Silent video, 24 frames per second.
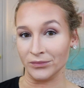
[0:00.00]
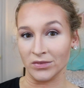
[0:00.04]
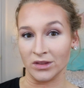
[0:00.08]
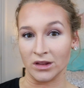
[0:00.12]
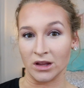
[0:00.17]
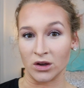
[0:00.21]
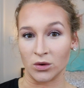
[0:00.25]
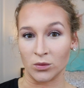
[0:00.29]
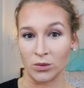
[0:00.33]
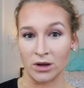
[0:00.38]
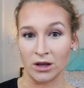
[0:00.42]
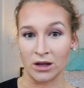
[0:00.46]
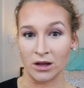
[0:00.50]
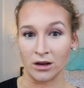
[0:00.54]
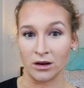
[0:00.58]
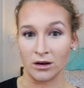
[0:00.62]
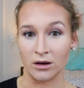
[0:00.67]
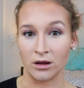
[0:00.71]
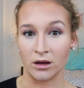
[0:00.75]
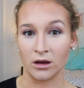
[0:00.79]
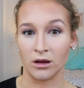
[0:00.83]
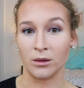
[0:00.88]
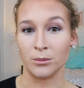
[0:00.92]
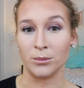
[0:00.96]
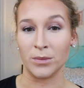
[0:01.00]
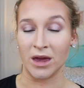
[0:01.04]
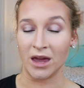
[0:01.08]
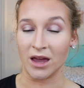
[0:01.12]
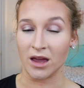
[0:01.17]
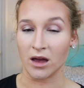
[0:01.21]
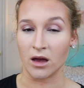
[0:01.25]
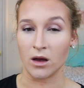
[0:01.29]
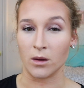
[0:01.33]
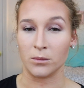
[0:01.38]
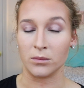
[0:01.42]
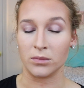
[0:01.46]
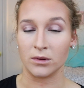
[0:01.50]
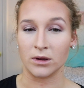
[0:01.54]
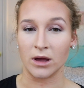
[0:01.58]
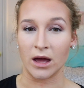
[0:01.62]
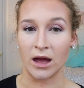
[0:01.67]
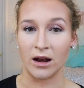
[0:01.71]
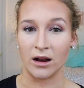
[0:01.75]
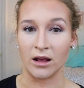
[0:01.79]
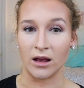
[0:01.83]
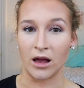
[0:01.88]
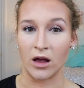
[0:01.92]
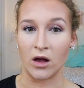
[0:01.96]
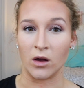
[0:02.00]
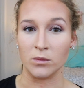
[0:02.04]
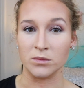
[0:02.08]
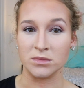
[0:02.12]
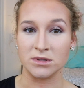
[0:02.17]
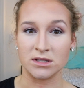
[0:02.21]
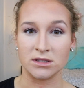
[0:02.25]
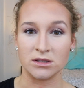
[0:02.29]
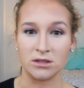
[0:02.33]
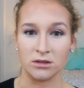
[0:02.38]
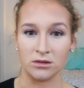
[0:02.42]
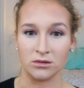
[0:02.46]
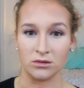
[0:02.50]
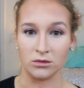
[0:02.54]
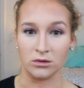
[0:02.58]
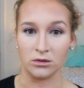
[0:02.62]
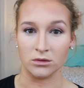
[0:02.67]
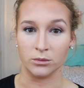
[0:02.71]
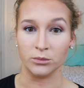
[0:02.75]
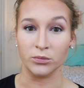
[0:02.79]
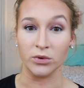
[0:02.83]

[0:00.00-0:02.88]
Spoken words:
liquid makeup kind of helps to